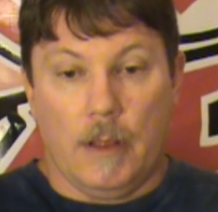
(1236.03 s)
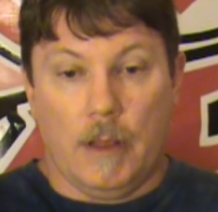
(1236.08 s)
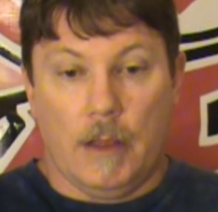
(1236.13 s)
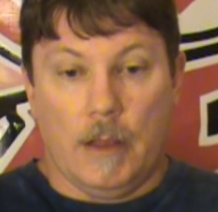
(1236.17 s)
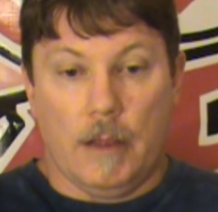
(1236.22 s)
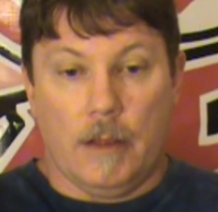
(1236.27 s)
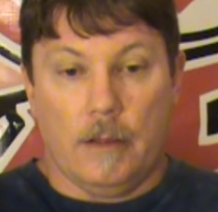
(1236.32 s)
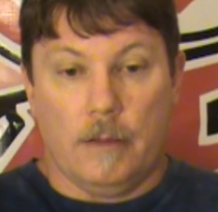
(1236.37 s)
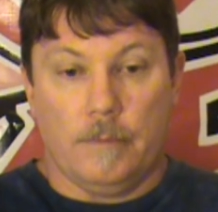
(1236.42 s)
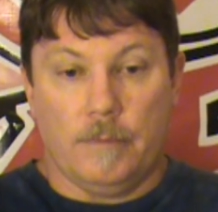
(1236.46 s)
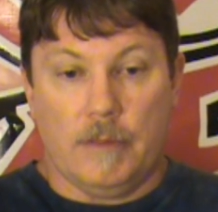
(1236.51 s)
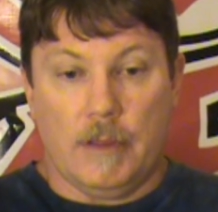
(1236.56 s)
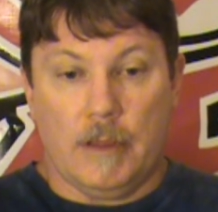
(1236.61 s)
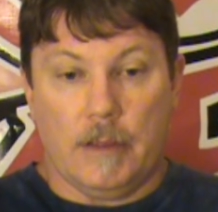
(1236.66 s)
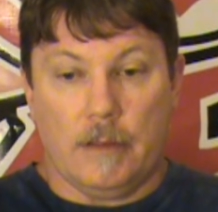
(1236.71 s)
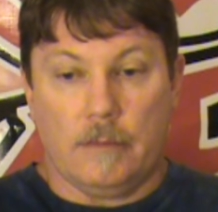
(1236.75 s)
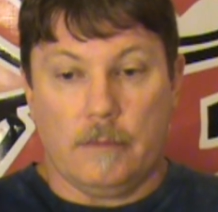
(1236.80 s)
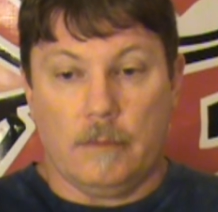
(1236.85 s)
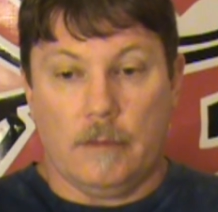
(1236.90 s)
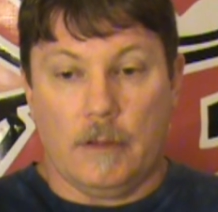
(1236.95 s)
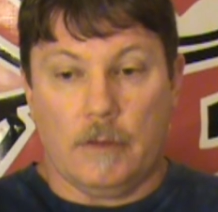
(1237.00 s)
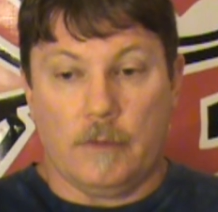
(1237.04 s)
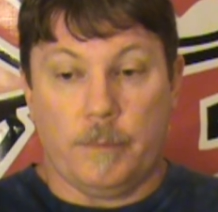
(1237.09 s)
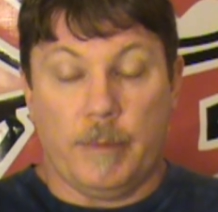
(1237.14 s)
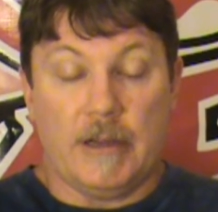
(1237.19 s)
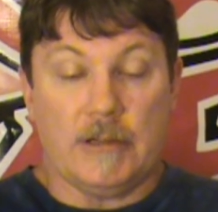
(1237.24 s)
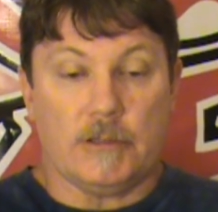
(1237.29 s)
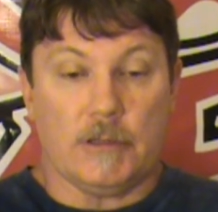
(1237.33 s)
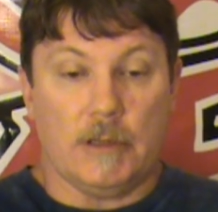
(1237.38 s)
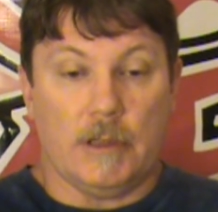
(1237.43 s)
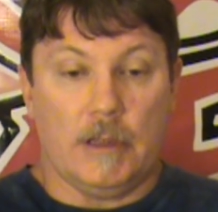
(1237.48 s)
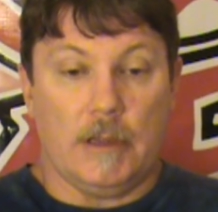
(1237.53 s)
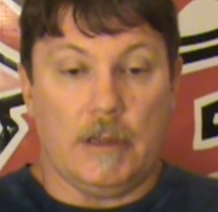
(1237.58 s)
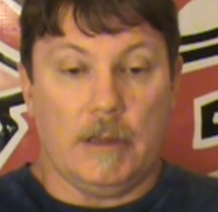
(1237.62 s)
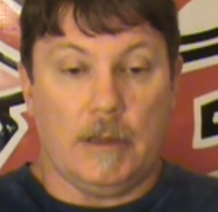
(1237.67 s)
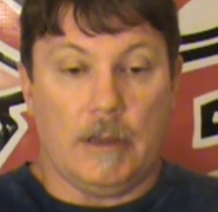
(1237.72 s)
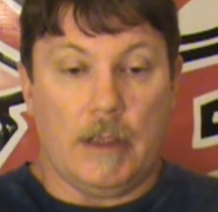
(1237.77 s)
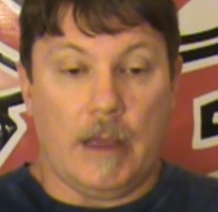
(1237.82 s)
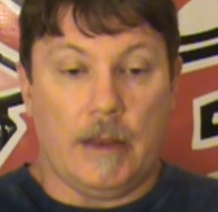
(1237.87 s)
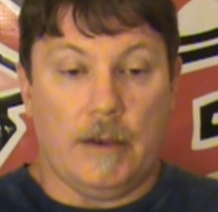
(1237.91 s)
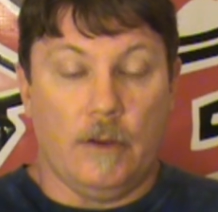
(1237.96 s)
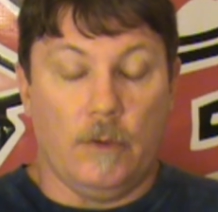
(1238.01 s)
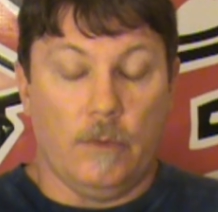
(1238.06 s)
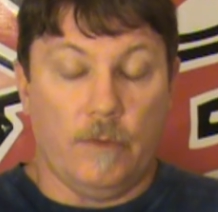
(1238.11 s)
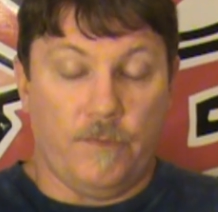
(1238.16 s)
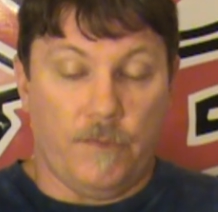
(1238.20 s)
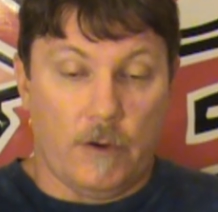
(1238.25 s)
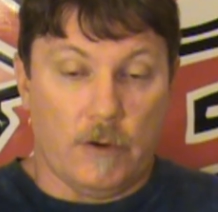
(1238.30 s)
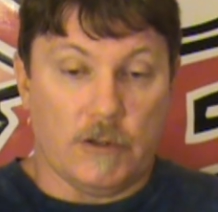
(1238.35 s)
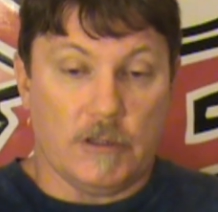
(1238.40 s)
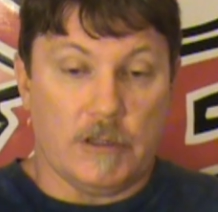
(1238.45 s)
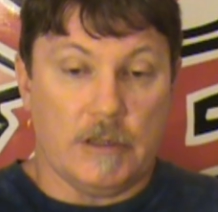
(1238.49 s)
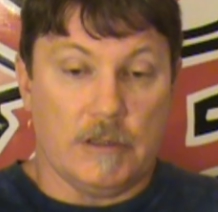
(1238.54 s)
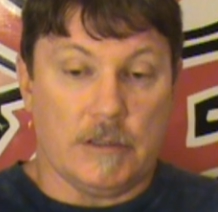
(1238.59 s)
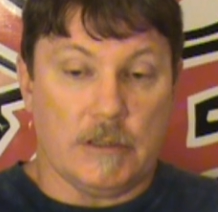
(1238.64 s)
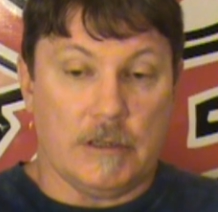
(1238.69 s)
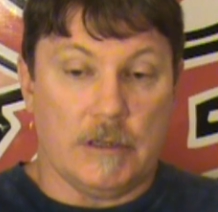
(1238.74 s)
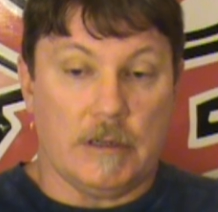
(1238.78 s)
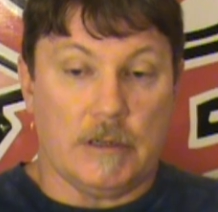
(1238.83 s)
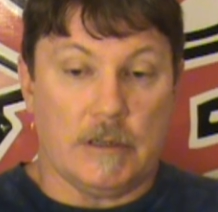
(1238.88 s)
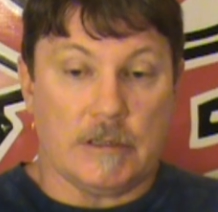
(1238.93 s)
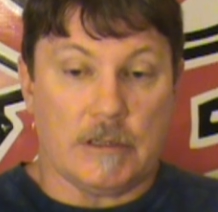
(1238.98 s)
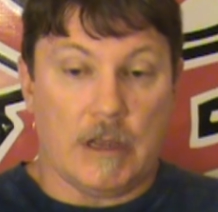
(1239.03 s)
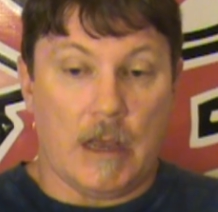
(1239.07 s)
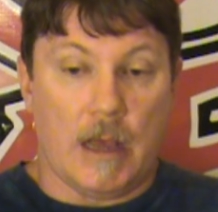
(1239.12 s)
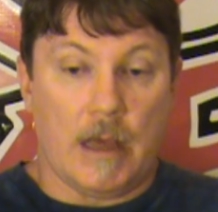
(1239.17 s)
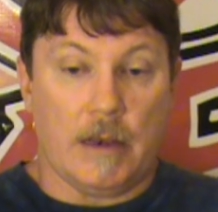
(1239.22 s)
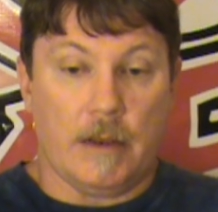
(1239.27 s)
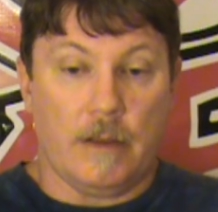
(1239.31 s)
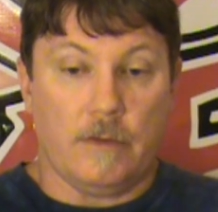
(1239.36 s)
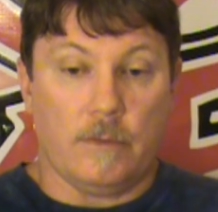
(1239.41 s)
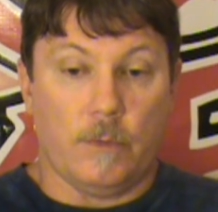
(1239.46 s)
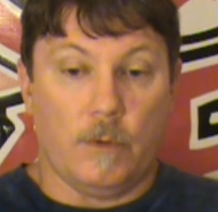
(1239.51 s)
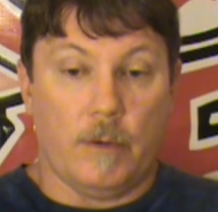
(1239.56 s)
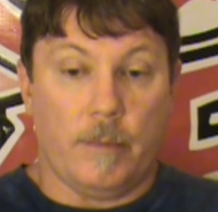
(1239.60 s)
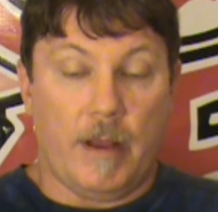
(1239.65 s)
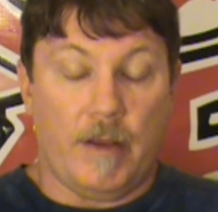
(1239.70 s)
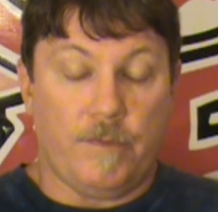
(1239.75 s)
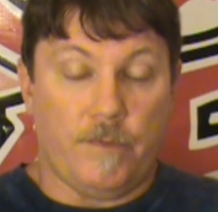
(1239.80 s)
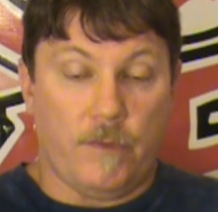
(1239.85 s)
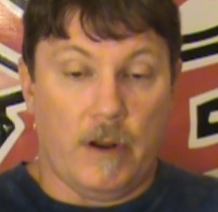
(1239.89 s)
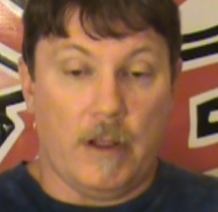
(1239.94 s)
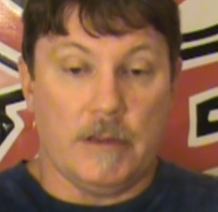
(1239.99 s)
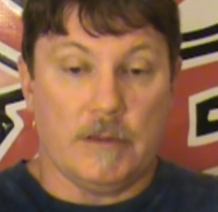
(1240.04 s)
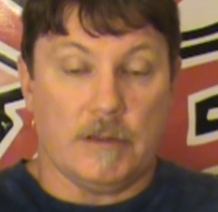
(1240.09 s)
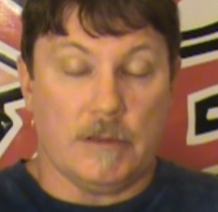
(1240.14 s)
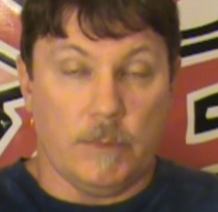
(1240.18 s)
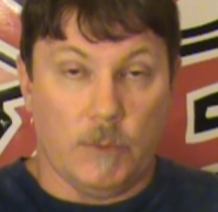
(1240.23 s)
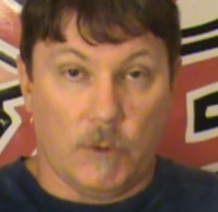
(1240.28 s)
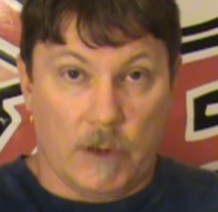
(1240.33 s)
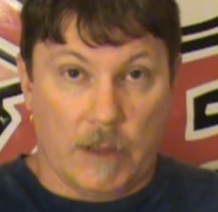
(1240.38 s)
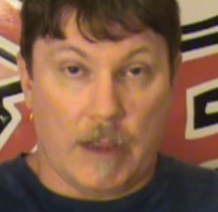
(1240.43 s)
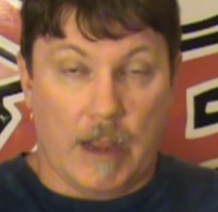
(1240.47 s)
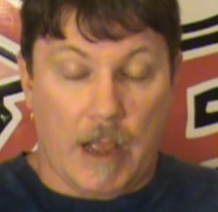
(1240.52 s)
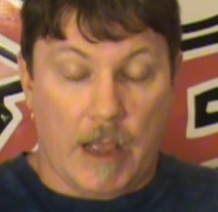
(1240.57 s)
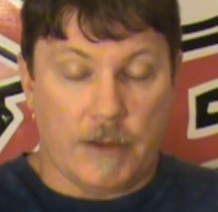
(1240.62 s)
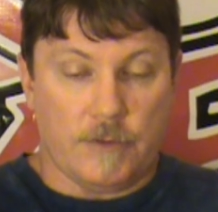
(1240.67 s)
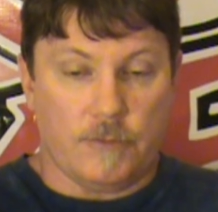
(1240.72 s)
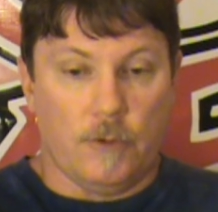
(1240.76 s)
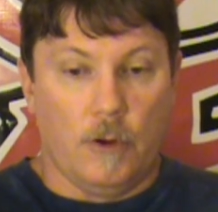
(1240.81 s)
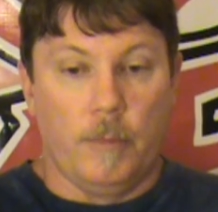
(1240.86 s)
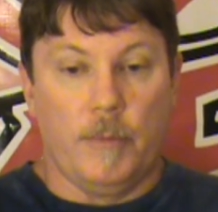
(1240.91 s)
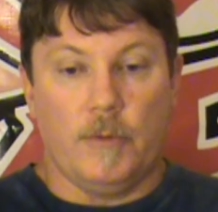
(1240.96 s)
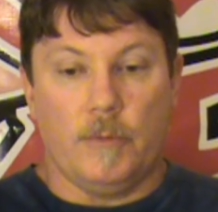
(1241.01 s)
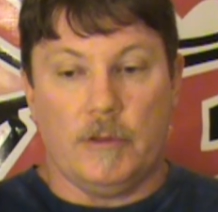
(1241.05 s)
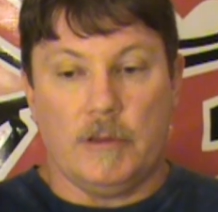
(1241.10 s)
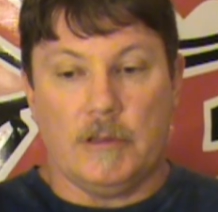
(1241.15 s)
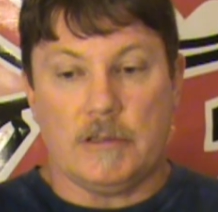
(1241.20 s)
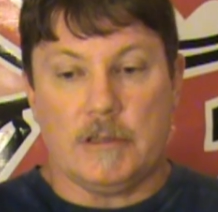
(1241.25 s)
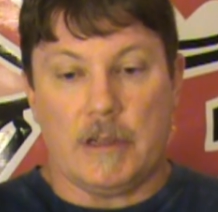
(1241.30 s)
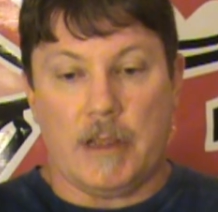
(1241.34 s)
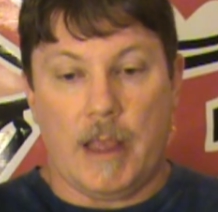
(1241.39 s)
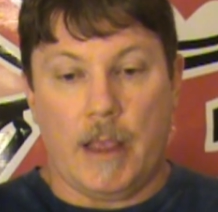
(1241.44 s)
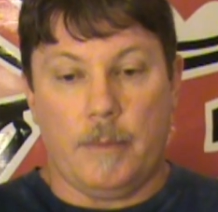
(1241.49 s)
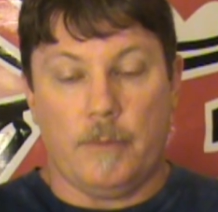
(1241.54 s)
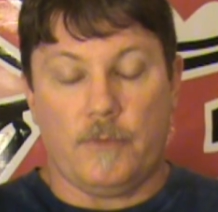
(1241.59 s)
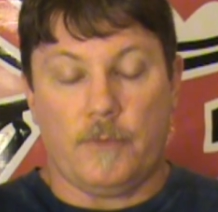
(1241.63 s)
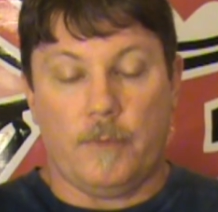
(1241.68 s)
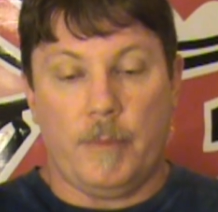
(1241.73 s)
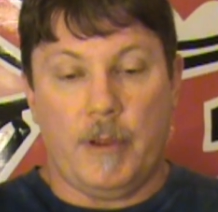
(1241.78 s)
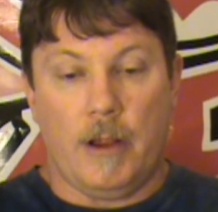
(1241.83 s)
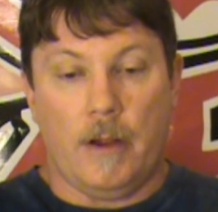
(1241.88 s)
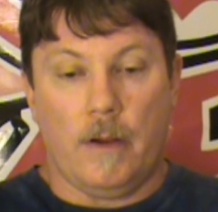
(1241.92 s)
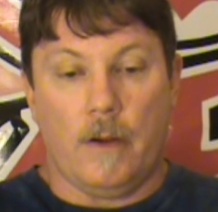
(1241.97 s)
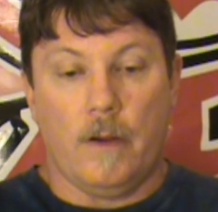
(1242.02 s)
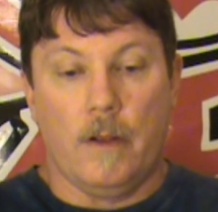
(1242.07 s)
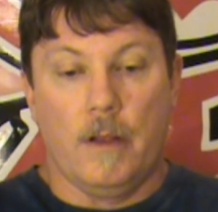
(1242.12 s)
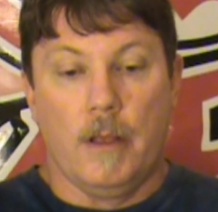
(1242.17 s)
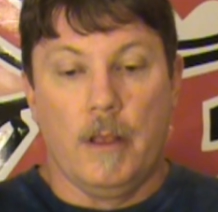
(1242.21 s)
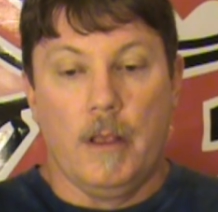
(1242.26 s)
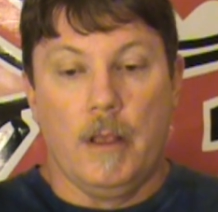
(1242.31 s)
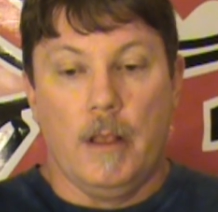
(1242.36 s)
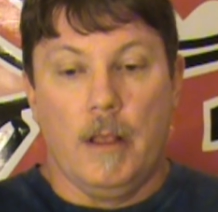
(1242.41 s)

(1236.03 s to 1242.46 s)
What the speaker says: That especially, I know the first incident at Scotty's, one of my friends, one of the guys rooming with us that came from here,